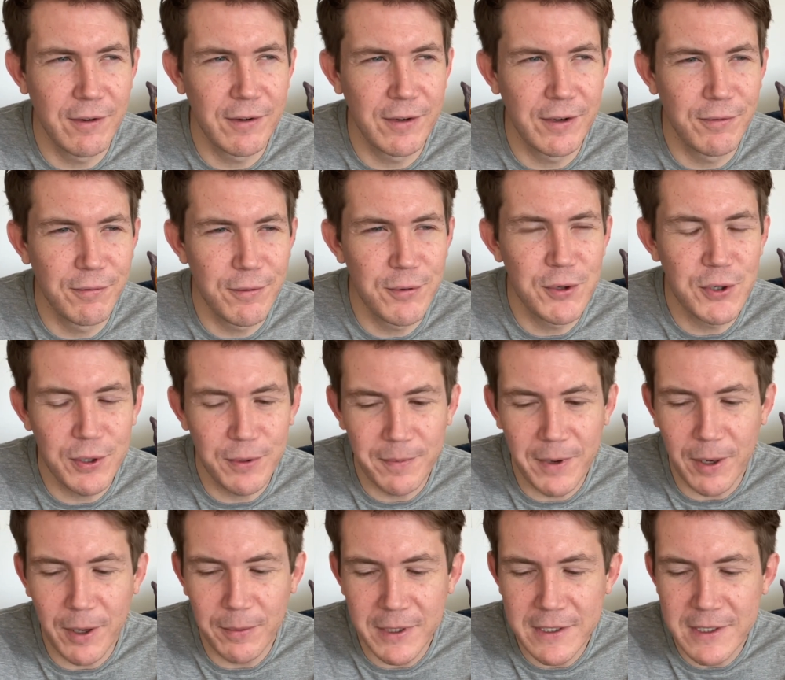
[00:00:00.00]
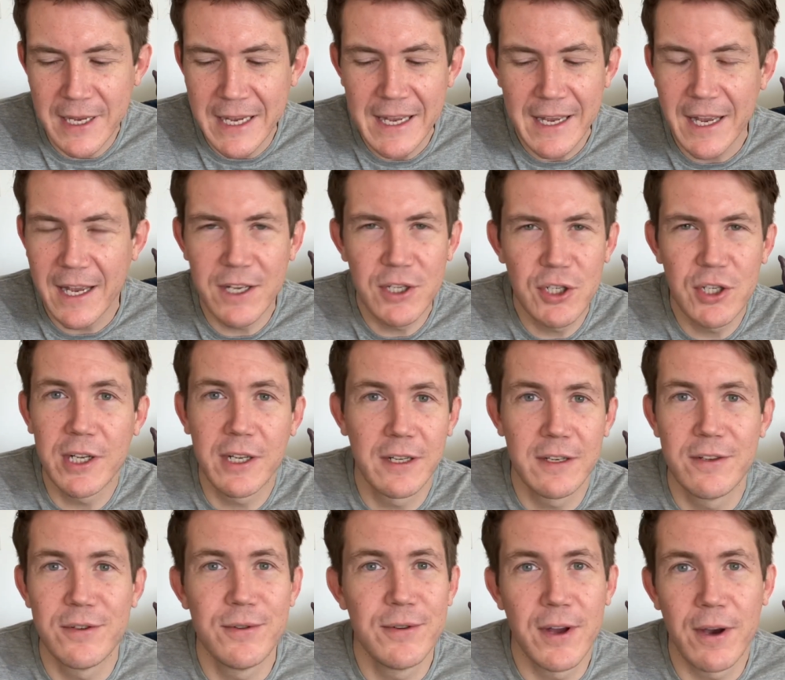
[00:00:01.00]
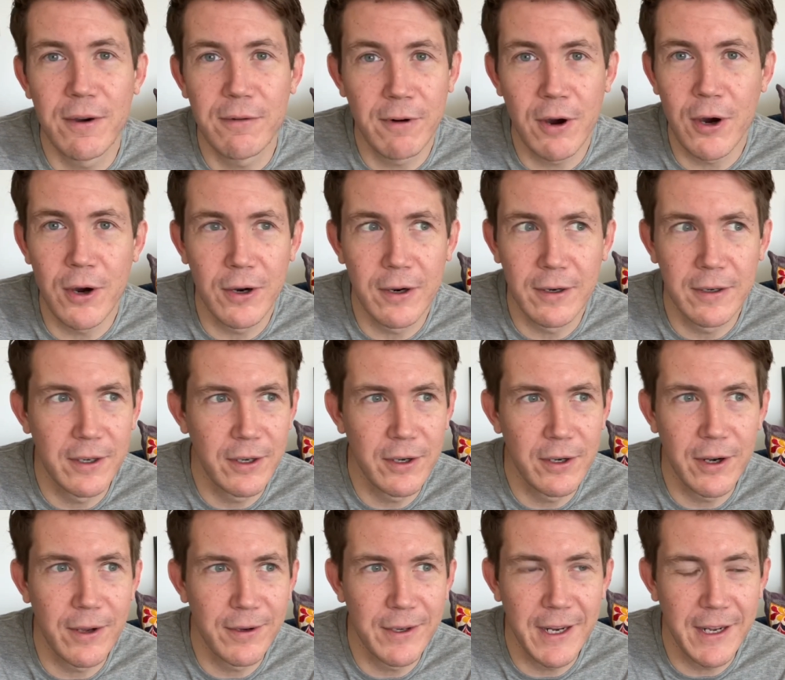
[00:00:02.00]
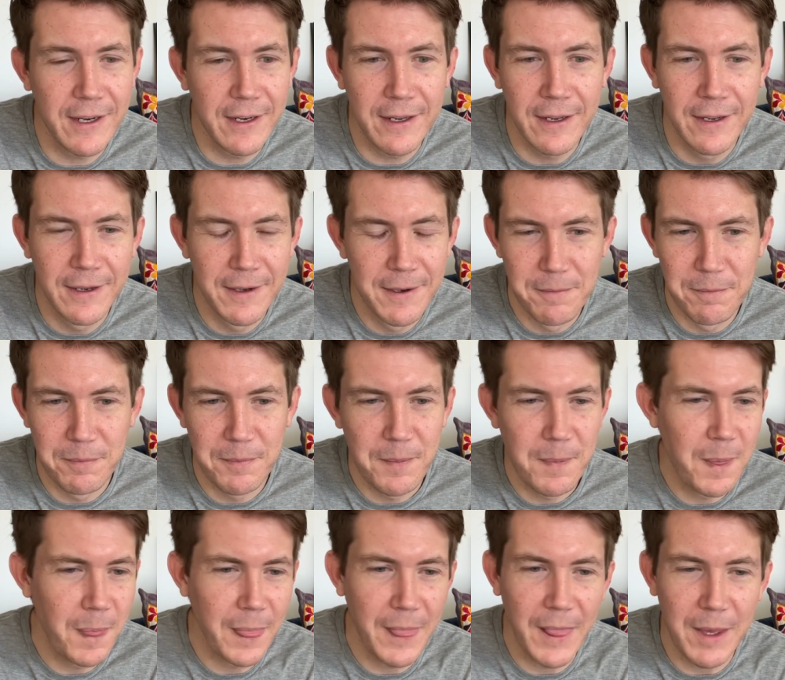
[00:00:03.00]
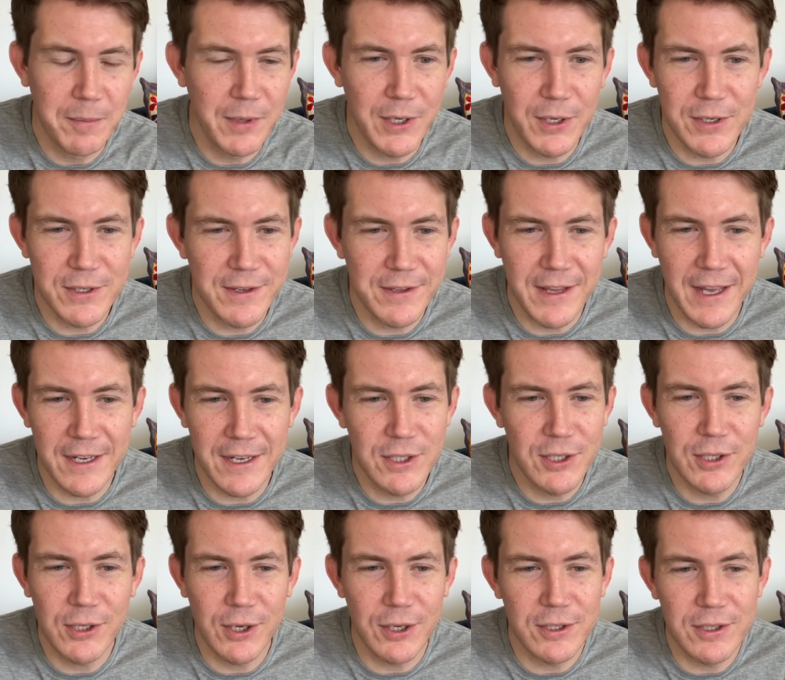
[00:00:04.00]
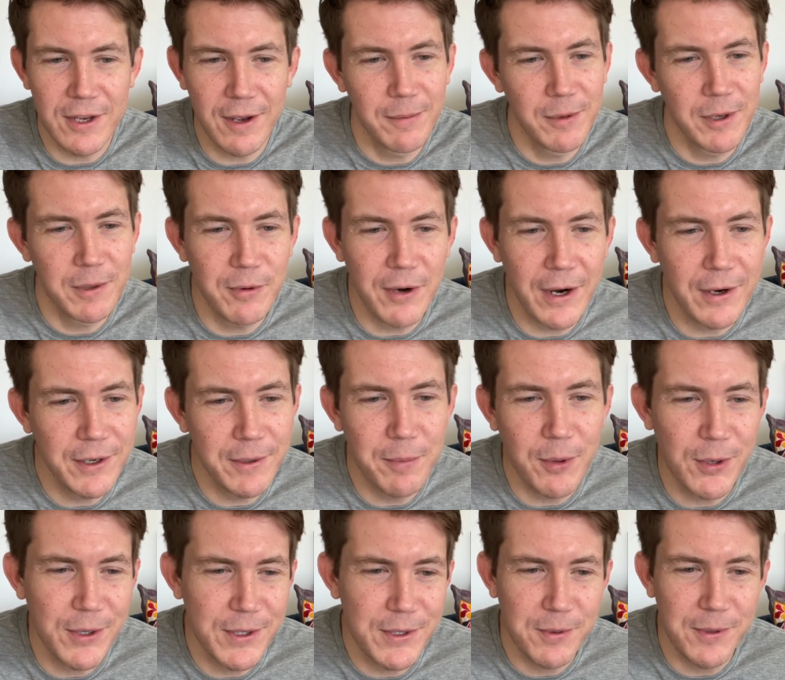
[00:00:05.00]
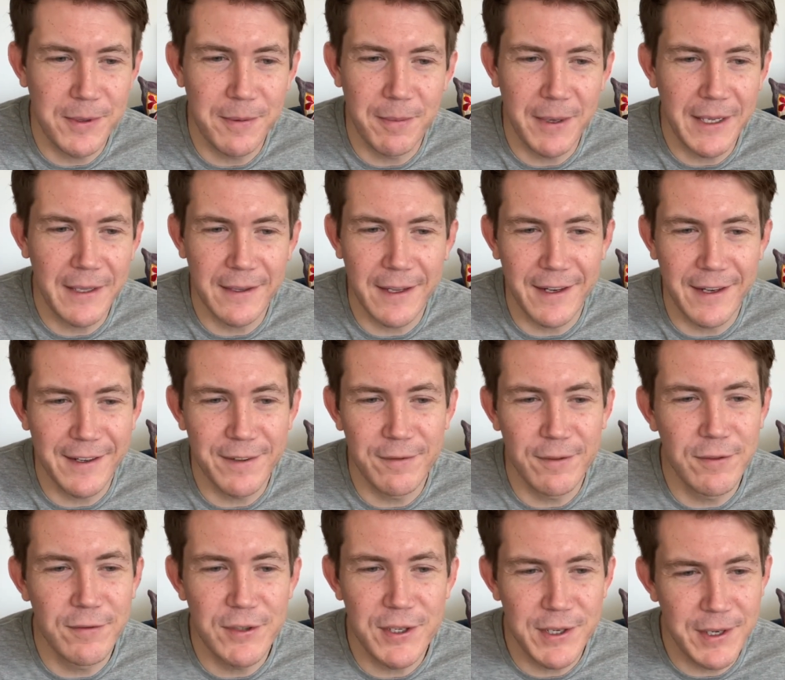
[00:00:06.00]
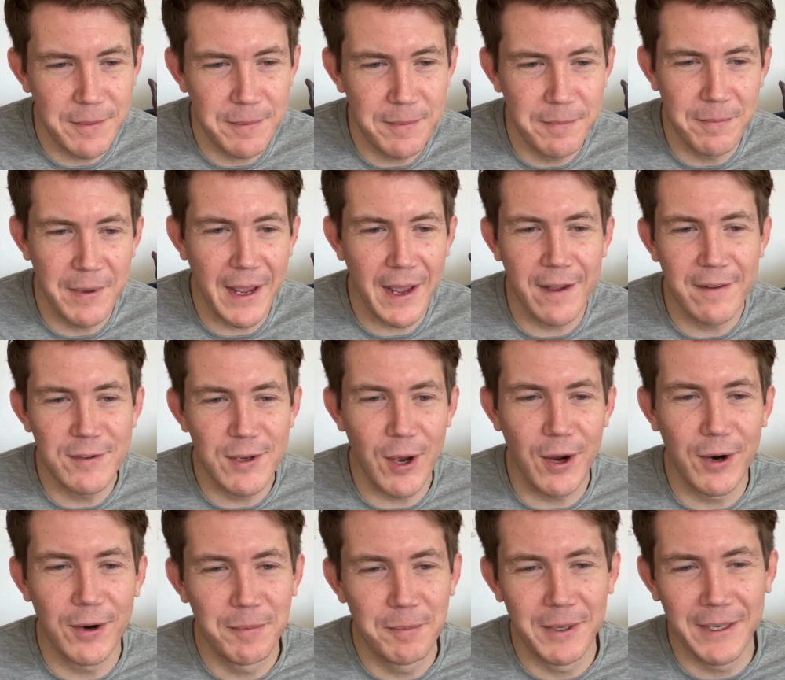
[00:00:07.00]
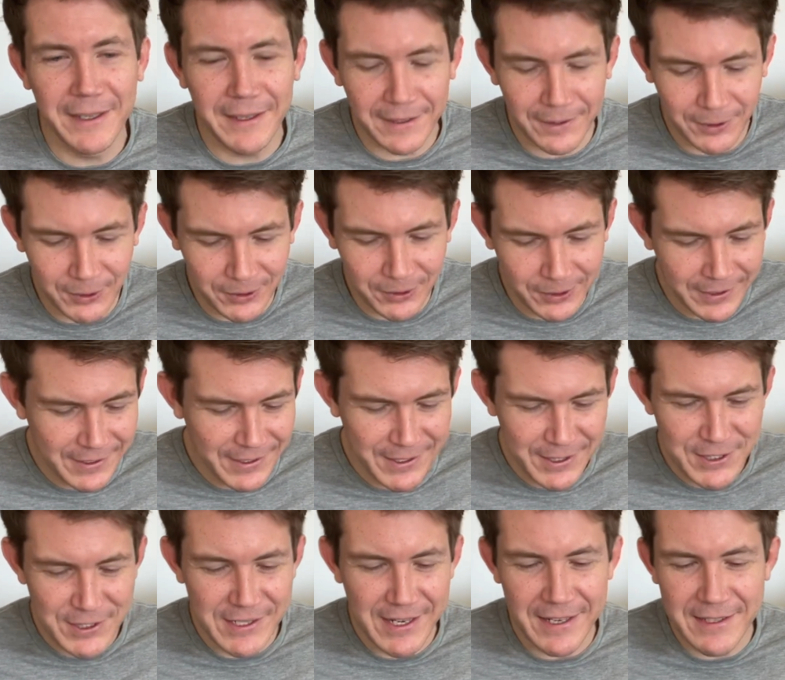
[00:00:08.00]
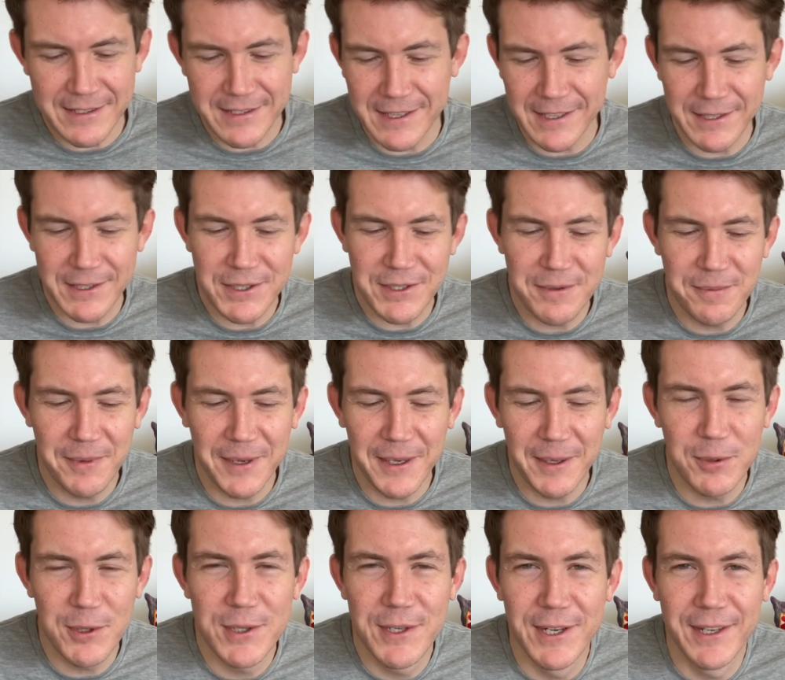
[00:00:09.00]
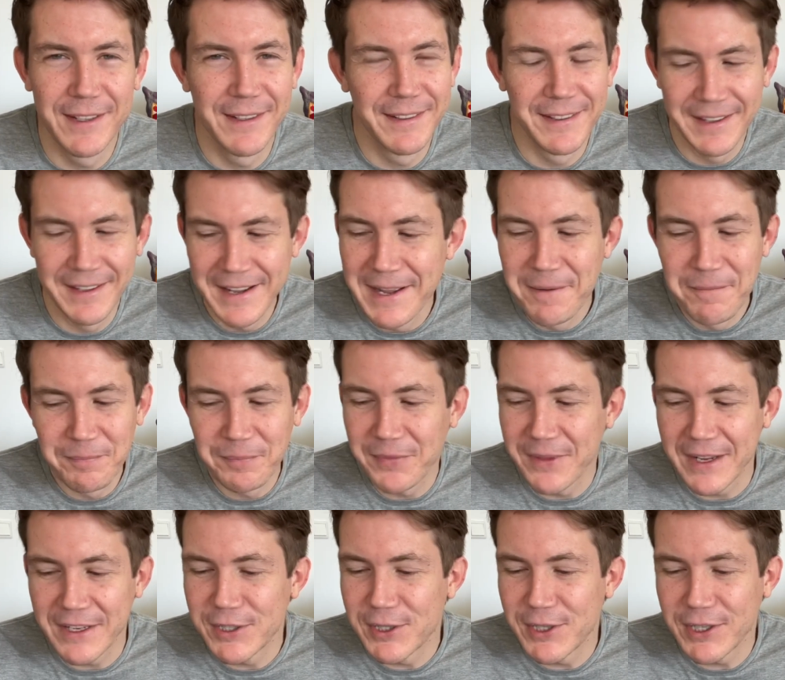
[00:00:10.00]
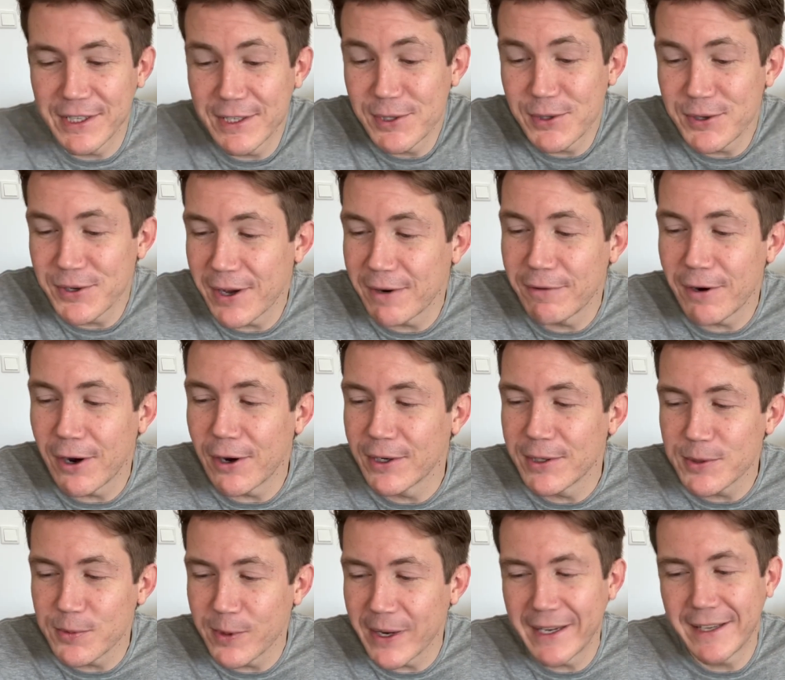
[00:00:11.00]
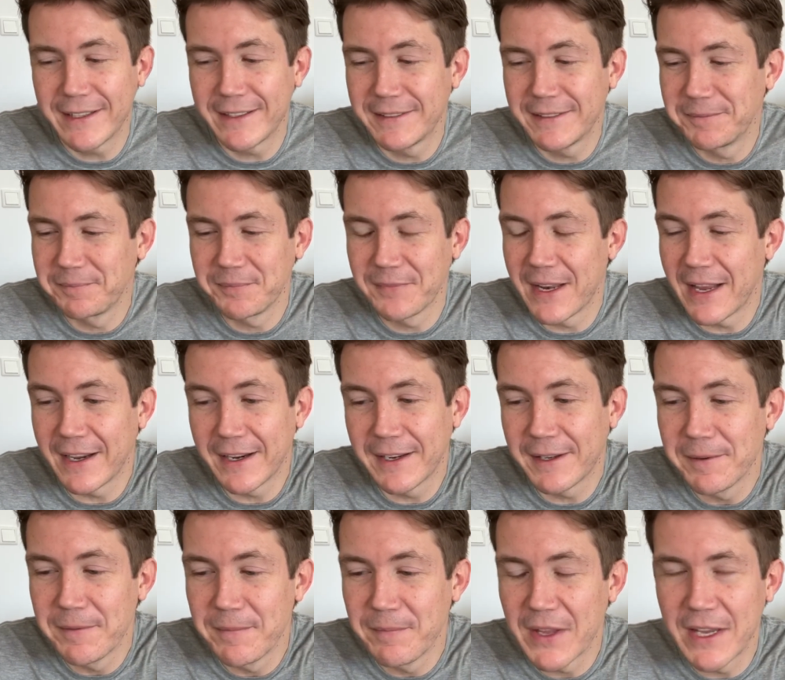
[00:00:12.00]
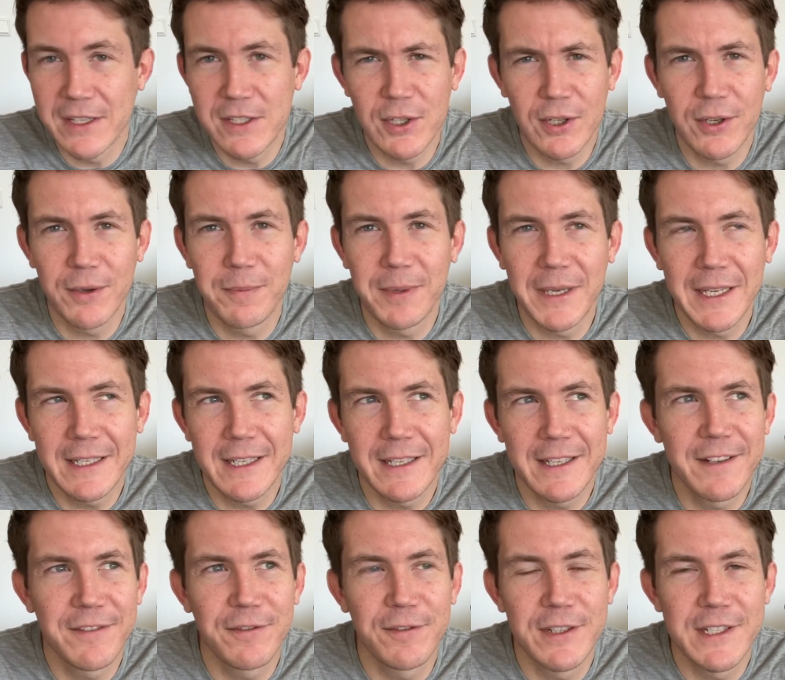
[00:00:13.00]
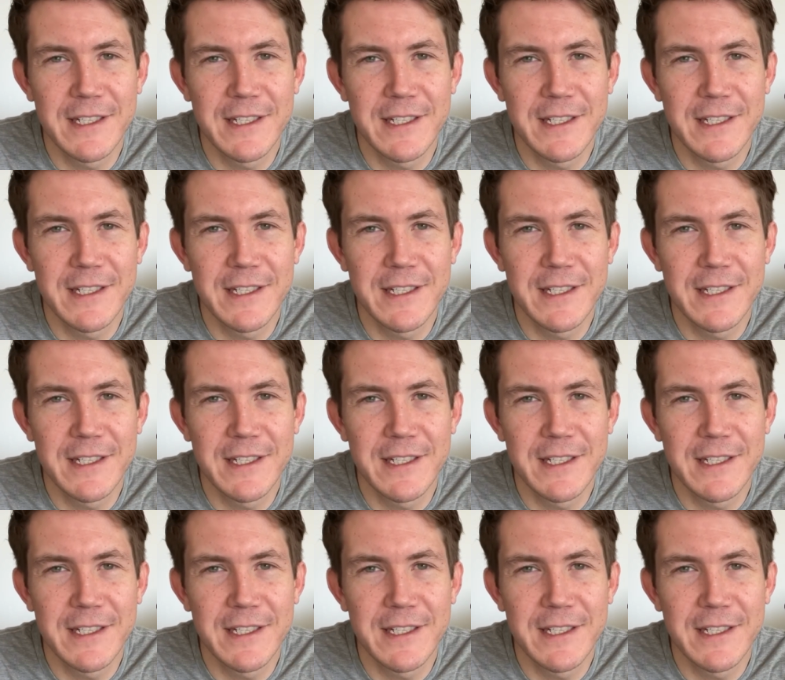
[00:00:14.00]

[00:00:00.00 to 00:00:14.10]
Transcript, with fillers: crucial moments, and she can do no wrong, you know, like because of that, she's got so many brownie points with me that even if she behaves horribly or says things to me, which she can do no wrong, it's weird. Like it's a completely different,